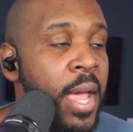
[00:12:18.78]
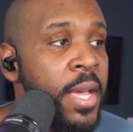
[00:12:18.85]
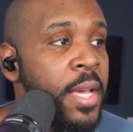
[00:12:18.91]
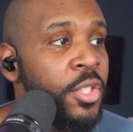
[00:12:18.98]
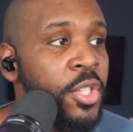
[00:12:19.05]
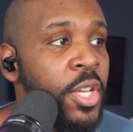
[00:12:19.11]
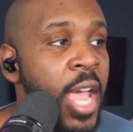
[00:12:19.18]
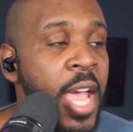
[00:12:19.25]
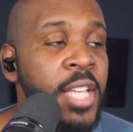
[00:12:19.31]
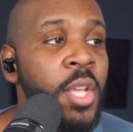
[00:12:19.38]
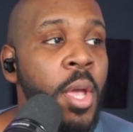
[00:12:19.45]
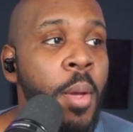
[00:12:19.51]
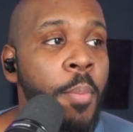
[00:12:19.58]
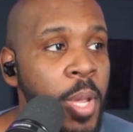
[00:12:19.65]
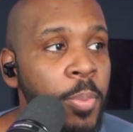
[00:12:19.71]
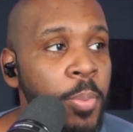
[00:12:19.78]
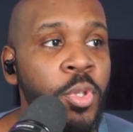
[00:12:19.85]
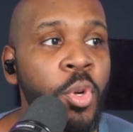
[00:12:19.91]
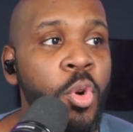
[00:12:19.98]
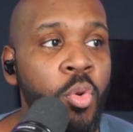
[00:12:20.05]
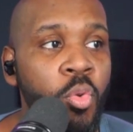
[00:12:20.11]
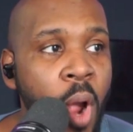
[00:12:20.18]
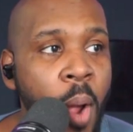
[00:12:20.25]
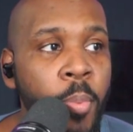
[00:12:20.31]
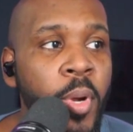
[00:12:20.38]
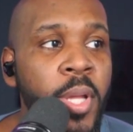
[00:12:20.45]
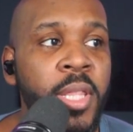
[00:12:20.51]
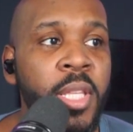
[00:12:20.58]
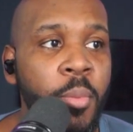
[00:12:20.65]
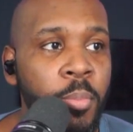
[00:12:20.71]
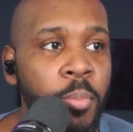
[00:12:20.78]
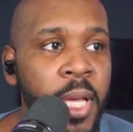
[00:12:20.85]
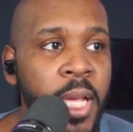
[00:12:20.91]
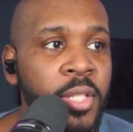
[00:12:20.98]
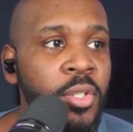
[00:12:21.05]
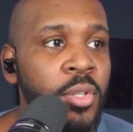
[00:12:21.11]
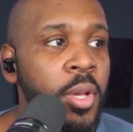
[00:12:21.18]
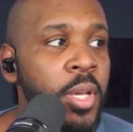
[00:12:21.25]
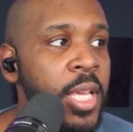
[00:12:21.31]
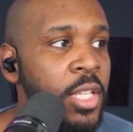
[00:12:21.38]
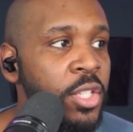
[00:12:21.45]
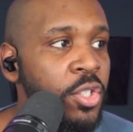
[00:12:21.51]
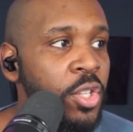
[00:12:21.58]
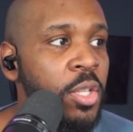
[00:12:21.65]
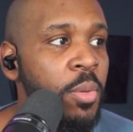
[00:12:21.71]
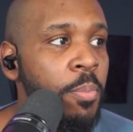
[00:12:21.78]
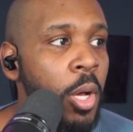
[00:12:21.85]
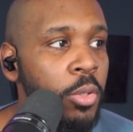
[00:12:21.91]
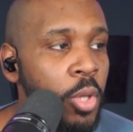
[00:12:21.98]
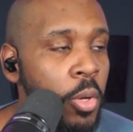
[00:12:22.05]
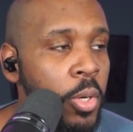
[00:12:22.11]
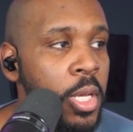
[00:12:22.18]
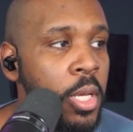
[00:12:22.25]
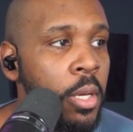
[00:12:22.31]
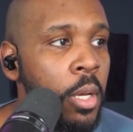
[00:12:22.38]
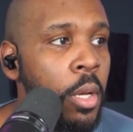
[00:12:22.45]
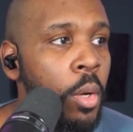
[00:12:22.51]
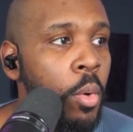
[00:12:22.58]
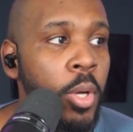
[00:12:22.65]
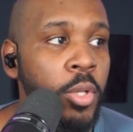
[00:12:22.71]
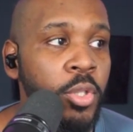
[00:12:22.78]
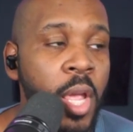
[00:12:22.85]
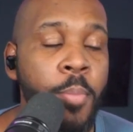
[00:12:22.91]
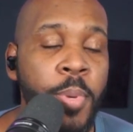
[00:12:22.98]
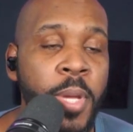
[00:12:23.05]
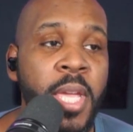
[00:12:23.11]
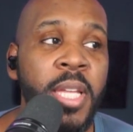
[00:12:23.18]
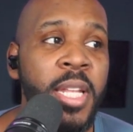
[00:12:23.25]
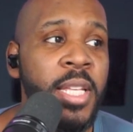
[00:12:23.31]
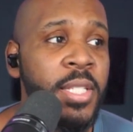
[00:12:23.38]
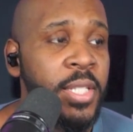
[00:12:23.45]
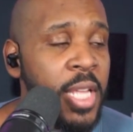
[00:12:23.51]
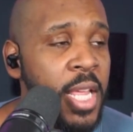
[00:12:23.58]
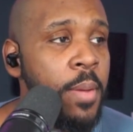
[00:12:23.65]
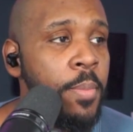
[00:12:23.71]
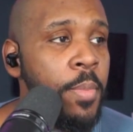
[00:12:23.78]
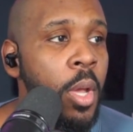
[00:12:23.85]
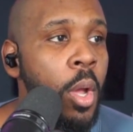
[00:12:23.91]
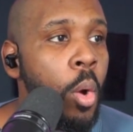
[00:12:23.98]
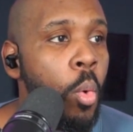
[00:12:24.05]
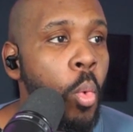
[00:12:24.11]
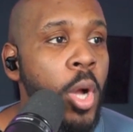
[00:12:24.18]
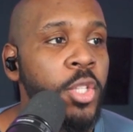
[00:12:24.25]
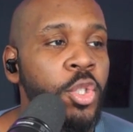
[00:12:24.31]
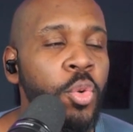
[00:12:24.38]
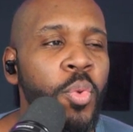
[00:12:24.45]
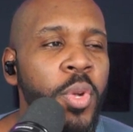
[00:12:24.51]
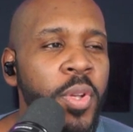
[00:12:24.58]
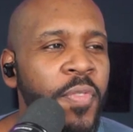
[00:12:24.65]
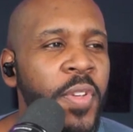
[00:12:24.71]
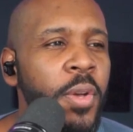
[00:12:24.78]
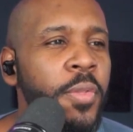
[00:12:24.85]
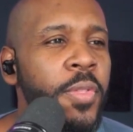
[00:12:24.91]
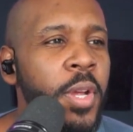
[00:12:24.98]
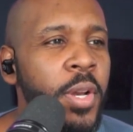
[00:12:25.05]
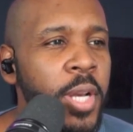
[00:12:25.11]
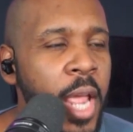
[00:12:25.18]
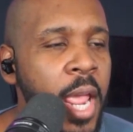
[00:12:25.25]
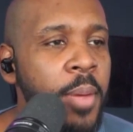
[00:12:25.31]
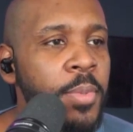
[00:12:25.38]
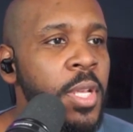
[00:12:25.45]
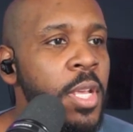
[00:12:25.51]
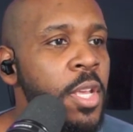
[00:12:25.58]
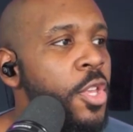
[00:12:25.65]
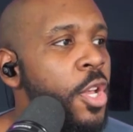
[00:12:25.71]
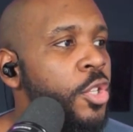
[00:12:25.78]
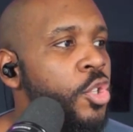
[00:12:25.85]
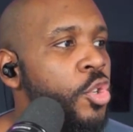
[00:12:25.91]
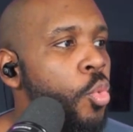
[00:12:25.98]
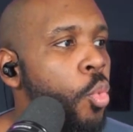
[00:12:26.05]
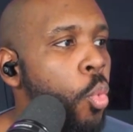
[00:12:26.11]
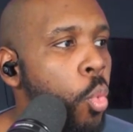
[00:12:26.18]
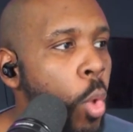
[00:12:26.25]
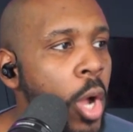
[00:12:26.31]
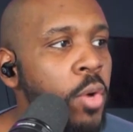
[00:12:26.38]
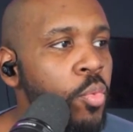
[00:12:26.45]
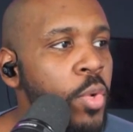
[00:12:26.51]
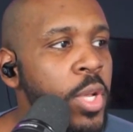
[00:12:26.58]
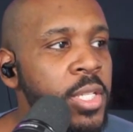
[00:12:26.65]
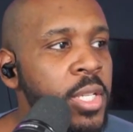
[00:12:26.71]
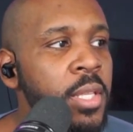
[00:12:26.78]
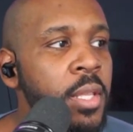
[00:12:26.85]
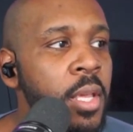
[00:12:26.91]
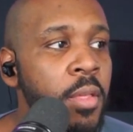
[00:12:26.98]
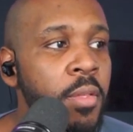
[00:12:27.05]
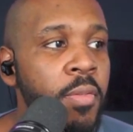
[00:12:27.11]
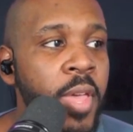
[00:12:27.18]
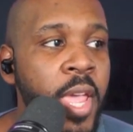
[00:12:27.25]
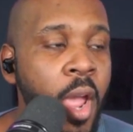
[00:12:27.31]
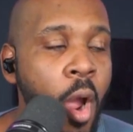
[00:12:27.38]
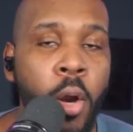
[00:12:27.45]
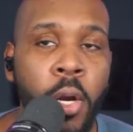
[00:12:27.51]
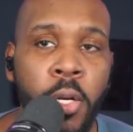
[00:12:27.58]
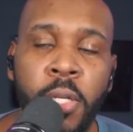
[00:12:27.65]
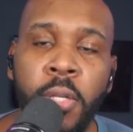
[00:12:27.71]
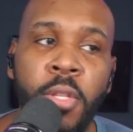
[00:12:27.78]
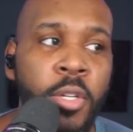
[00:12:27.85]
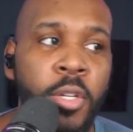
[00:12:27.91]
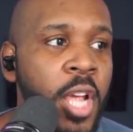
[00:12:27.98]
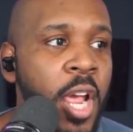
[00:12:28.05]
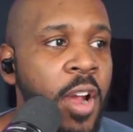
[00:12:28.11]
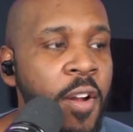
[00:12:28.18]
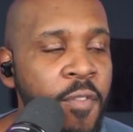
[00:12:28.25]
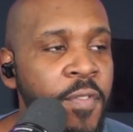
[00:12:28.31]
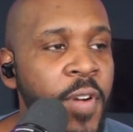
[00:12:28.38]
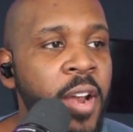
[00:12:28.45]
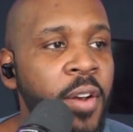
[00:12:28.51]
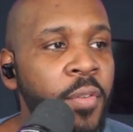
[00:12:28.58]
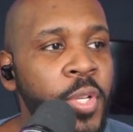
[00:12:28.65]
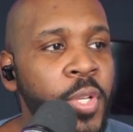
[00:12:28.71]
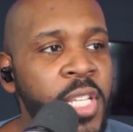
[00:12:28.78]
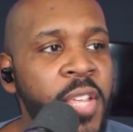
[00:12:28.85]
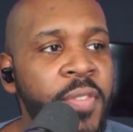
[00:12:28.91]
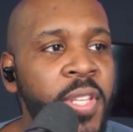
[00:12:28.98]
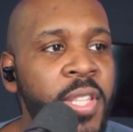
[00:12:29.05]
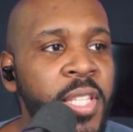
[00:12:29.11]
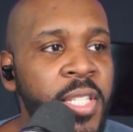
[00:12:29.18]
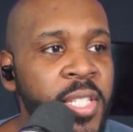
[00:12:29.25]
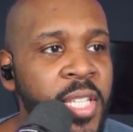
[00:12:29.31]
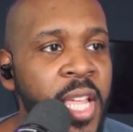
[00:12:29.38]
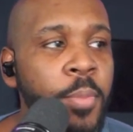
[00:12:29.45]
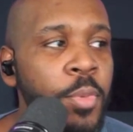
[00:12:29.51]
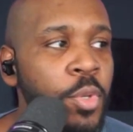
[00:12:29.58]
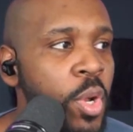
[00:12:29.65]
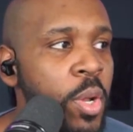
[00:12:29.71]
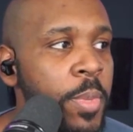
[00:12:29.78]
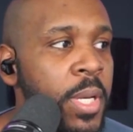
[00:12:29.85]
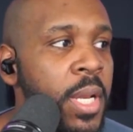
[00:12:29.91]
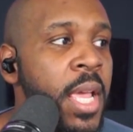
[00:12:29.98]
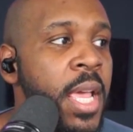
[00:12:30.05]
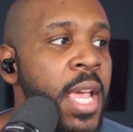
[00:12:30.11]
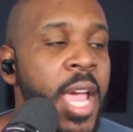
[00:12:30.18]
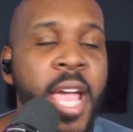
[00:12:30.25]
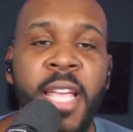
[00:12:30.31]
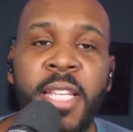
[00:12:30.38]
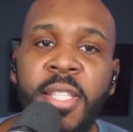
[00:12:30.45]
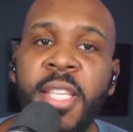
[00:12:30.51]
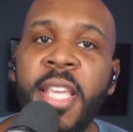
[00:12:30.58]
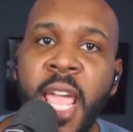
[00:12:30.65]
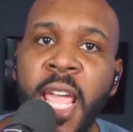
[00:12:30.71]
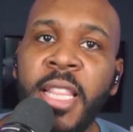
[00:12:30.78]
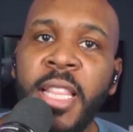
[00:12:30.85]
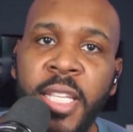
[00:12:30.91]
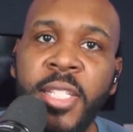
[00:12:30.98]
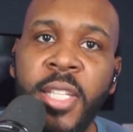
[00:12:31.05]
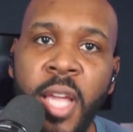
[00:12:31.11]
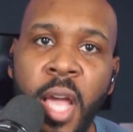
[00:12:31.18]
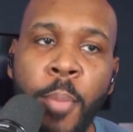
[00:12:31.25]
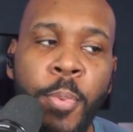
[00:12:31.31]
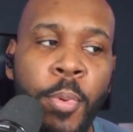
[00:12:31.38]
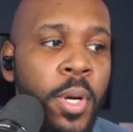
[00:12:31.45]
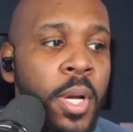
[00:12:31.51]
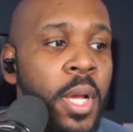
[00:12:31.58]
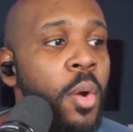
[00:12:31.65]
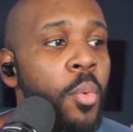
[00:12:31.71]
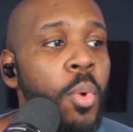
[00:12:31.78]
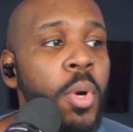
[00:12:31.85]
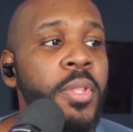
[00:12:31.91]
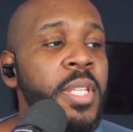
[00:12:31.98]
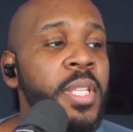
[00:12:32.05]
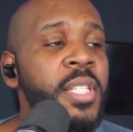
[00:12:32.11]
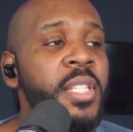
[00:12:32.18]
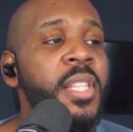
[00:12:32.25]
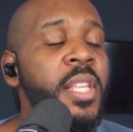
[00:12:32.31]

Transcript: she has people to corroborate the complaints against Justin Baldoni, while JB and his team want to reveal their names. There's one reason they aren't. They're terrified of receiving the same treatment as the A-list couple. Well, let's